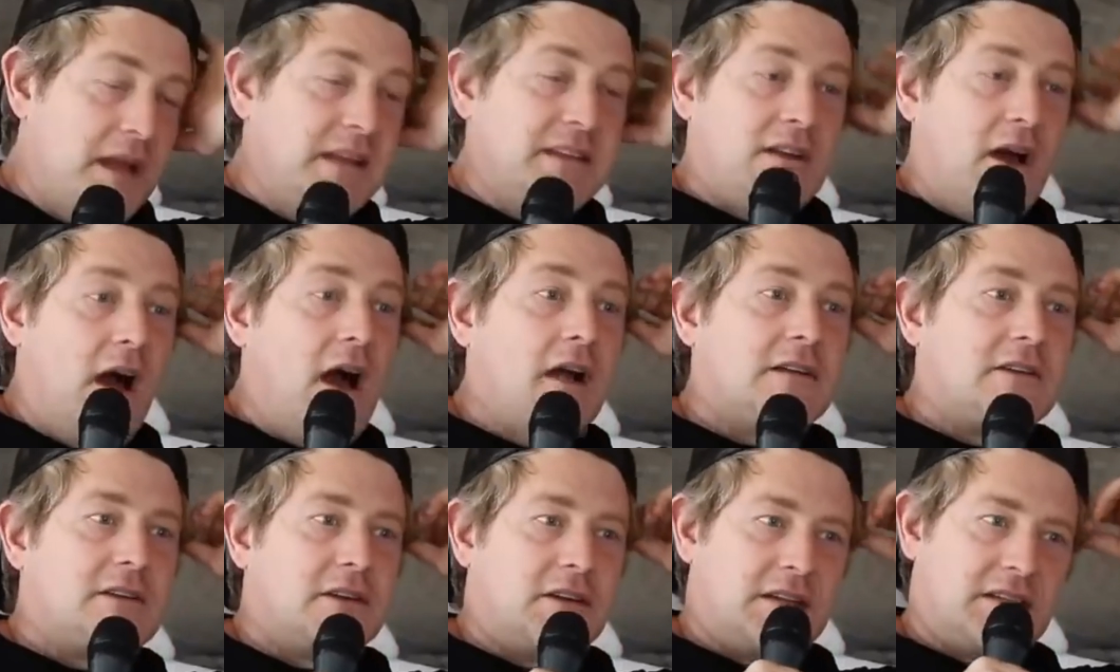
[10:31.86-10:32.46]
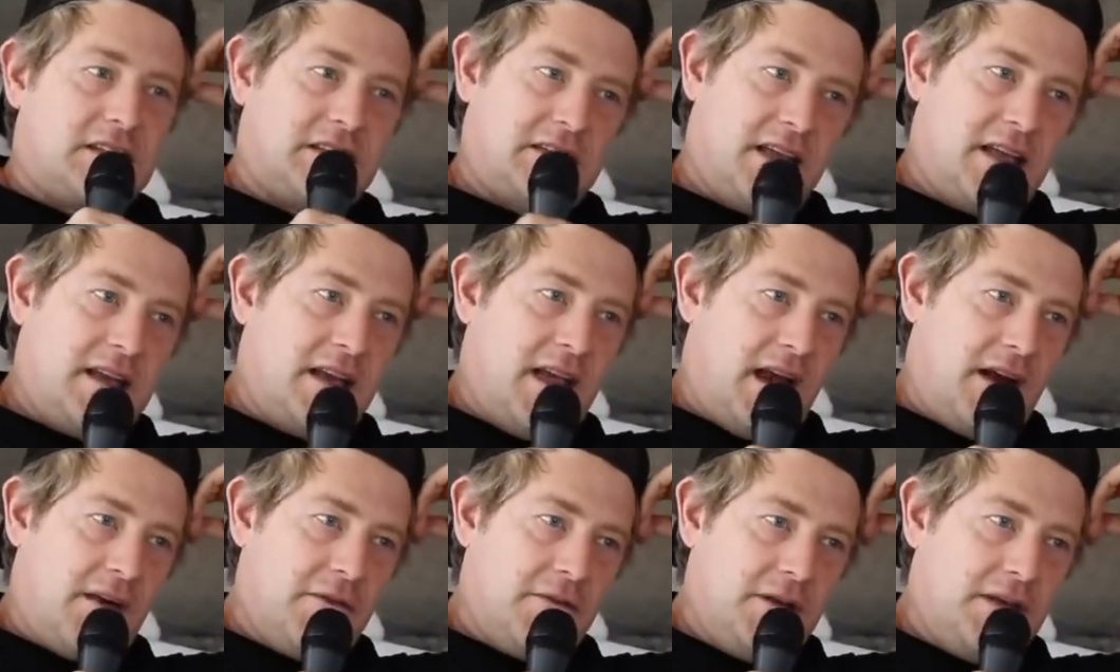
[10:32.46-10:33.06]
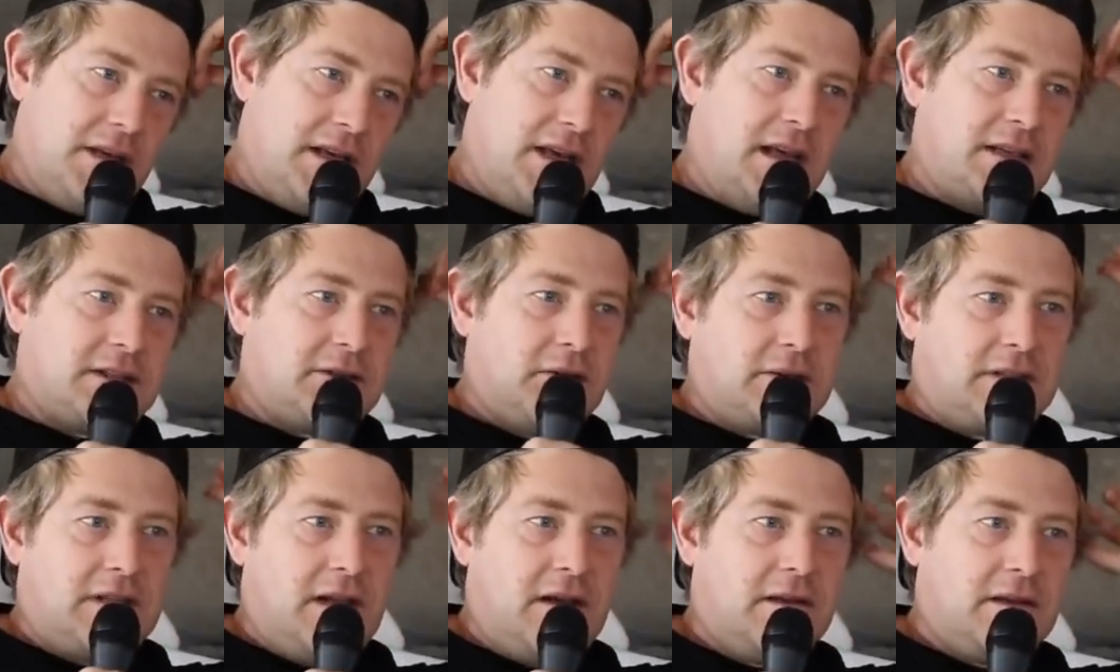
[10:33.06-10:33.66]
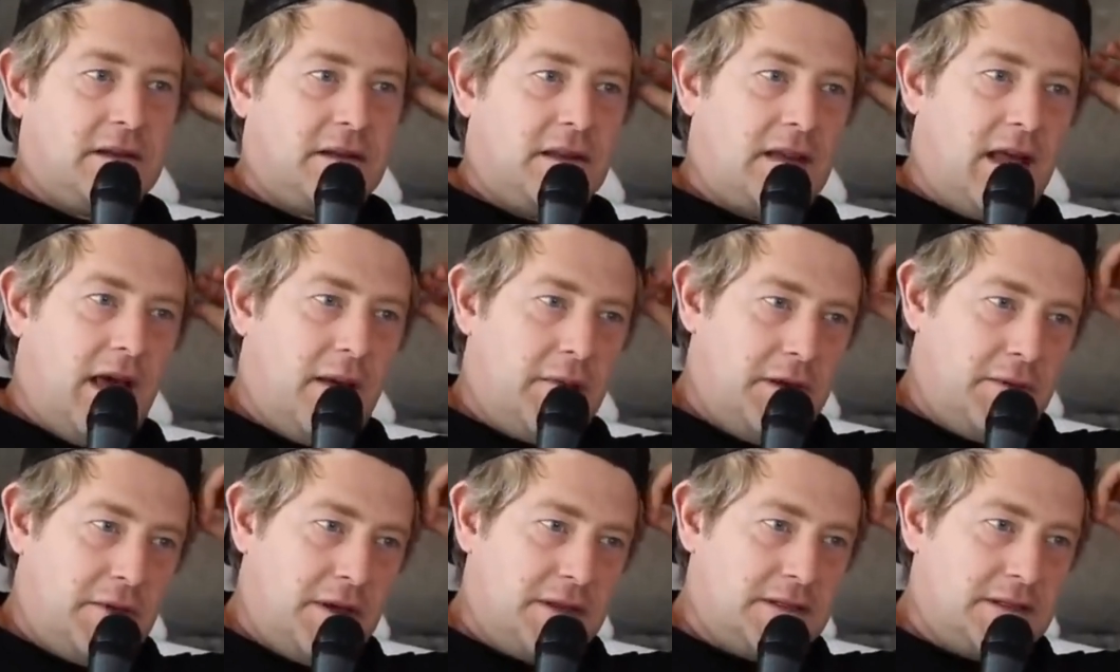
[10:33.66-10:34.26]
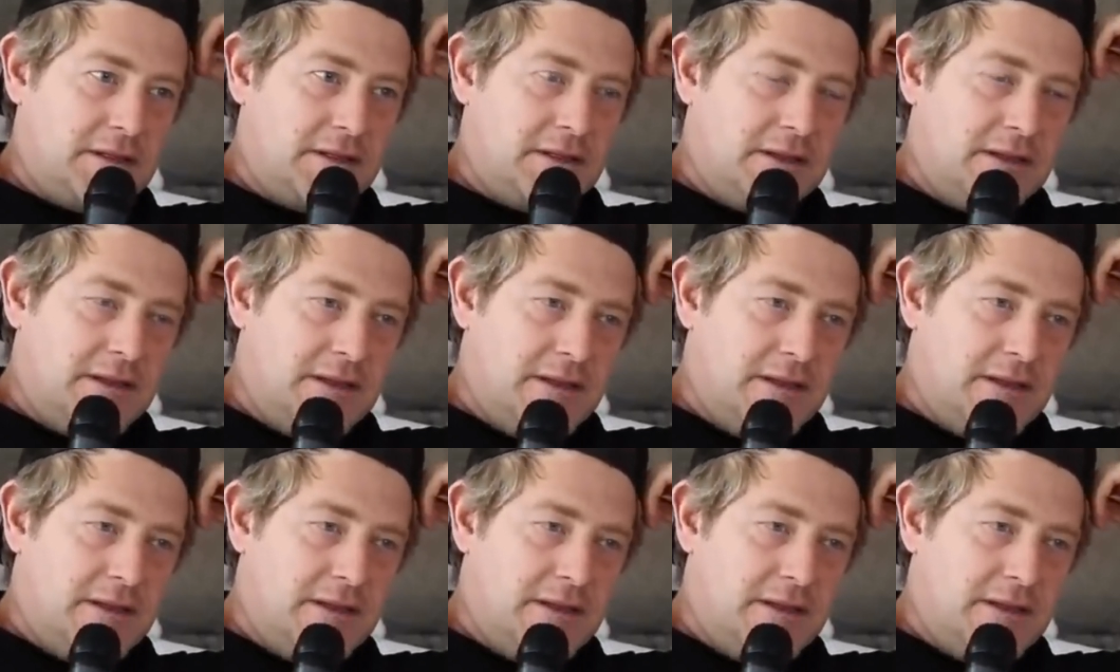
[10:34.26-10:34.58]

Yeah. My dog took a shit at a really nice hotel in the lobby once.